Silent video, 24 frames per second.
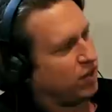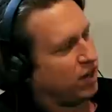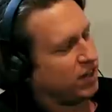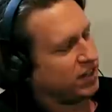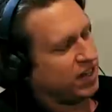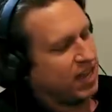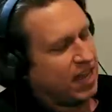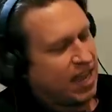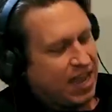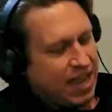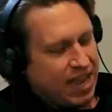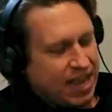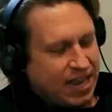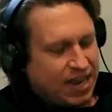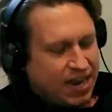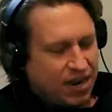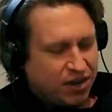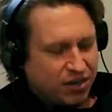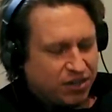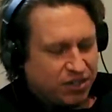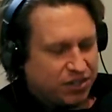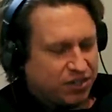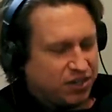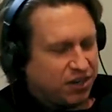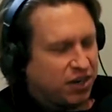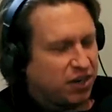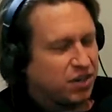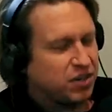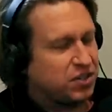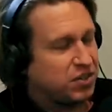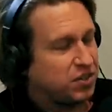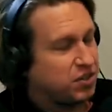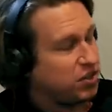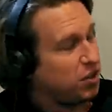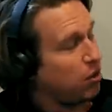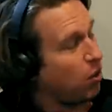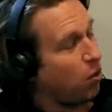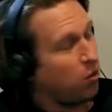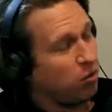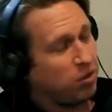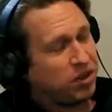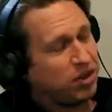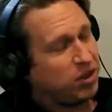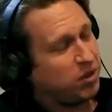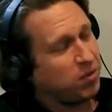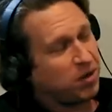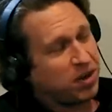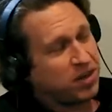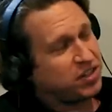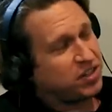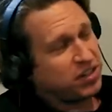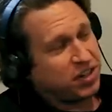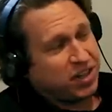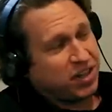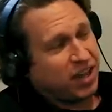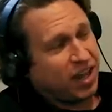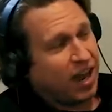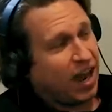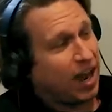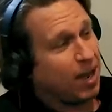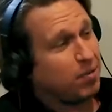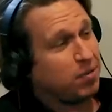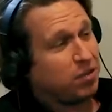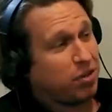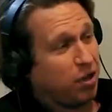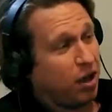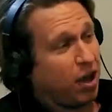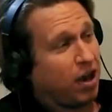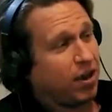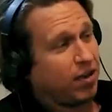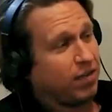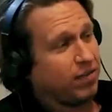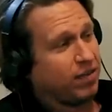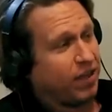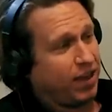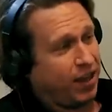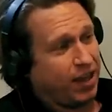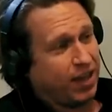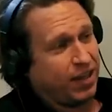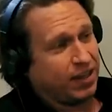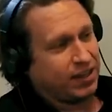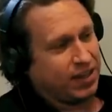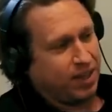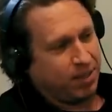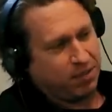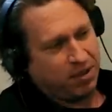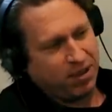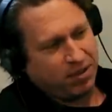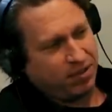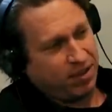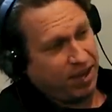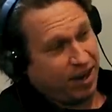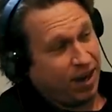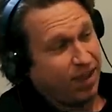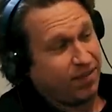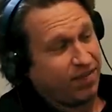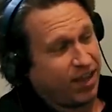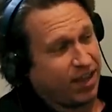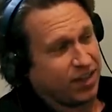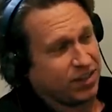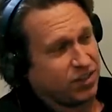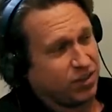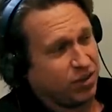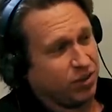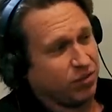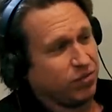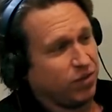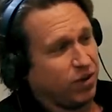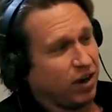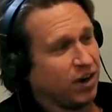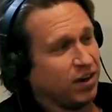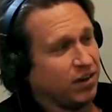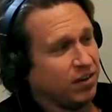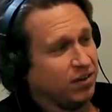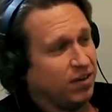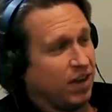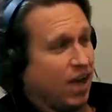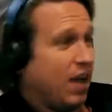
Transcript: drugs. Mm-hmm. Here's here's the only question that I've thought of ahead of time that I've asked so far.